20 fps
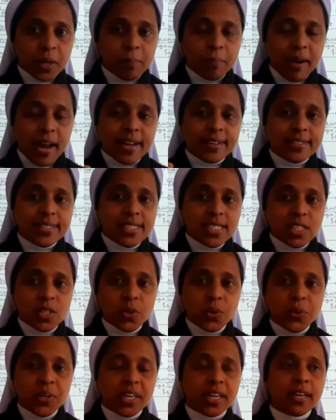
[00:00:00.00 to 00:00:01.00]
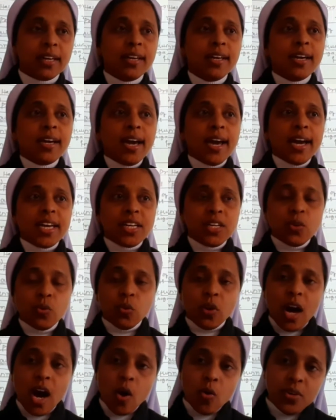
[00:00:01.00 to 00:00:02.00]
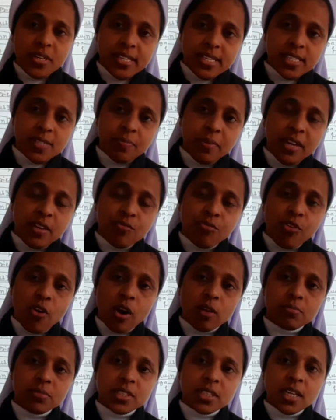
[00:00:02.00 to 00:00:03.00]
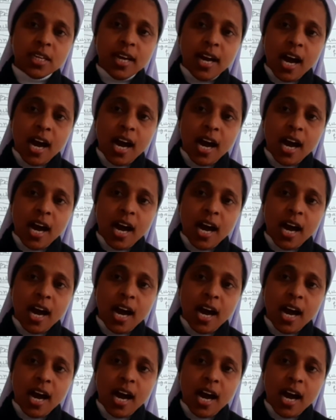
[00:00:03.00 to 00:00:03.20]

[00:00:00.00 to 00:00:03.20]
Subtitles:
plant is growing, and how it is being formed,